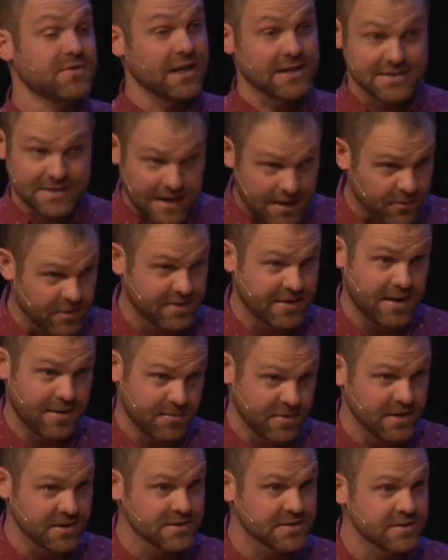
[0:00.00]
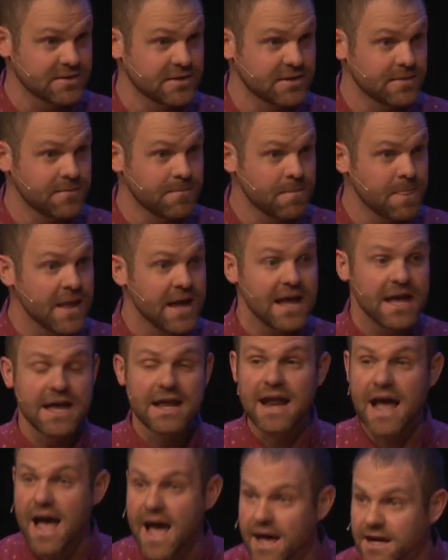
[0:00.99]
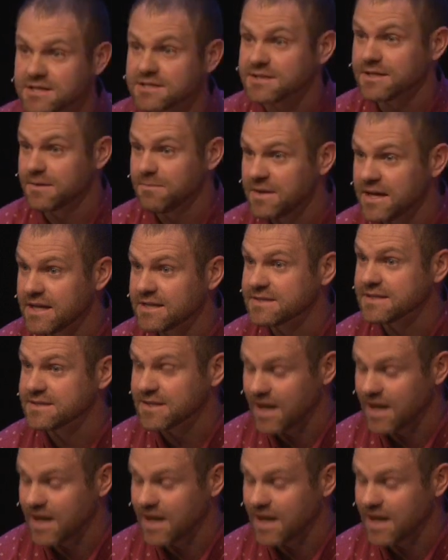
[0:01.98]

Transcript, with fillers: That's not what that means. It actually means it's